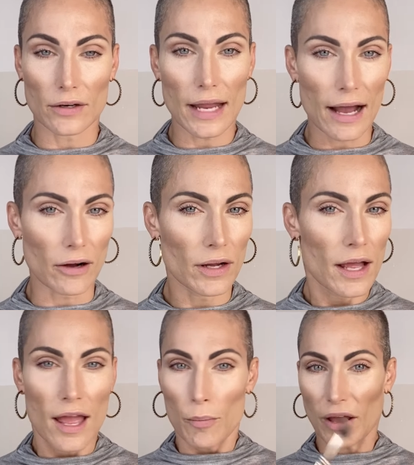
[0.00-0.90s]
Now,
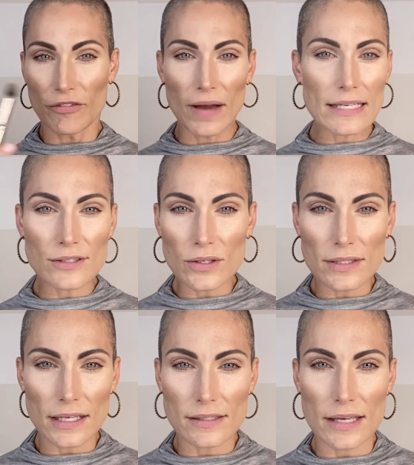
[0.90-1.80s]
my face
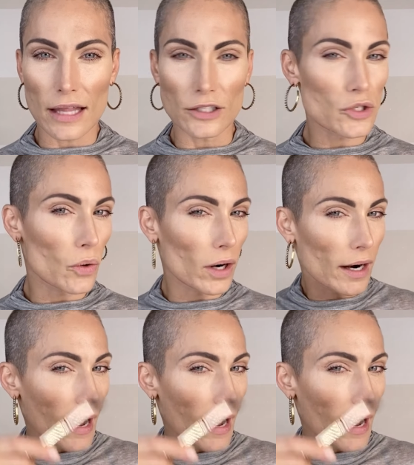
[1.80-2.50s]
looks like Skeletor.